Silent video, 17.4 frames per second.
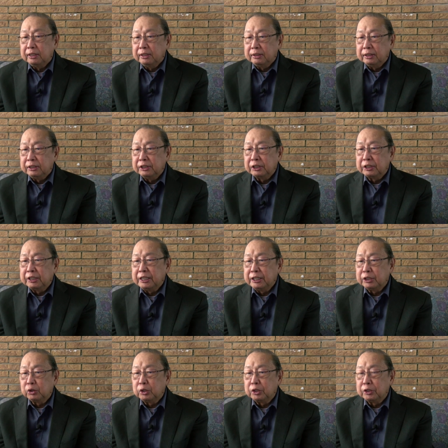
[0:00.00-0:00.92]
that the key
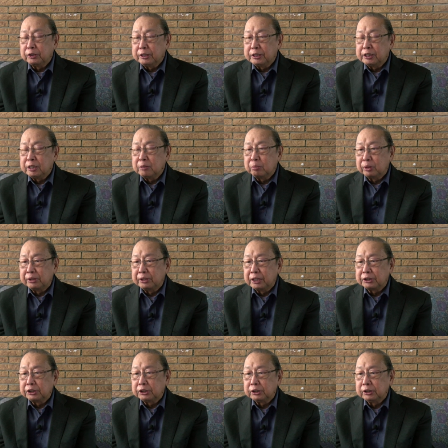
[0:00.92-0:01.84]
to increasing
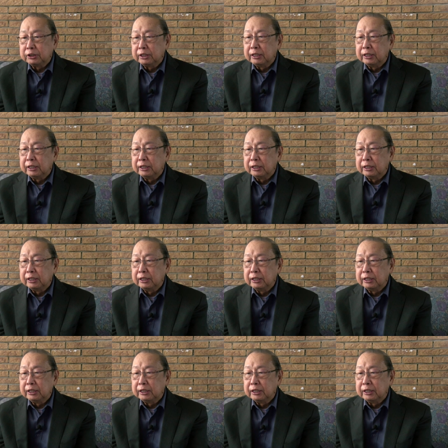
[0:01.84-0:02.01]
production